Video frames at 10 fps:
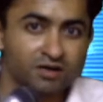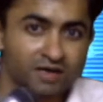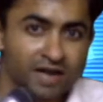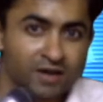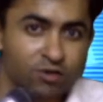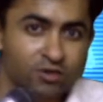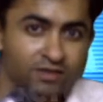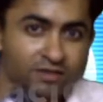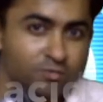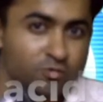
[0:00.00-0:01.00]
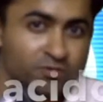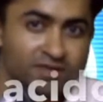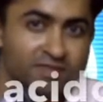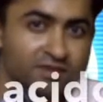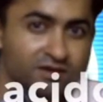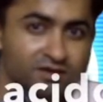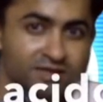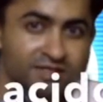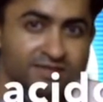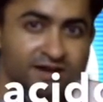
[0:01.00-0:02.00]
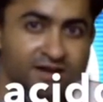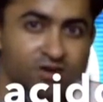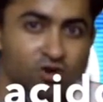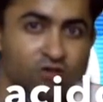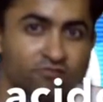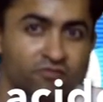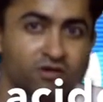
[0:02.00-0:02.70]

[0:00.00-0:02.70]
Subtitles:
glycolysis process instead of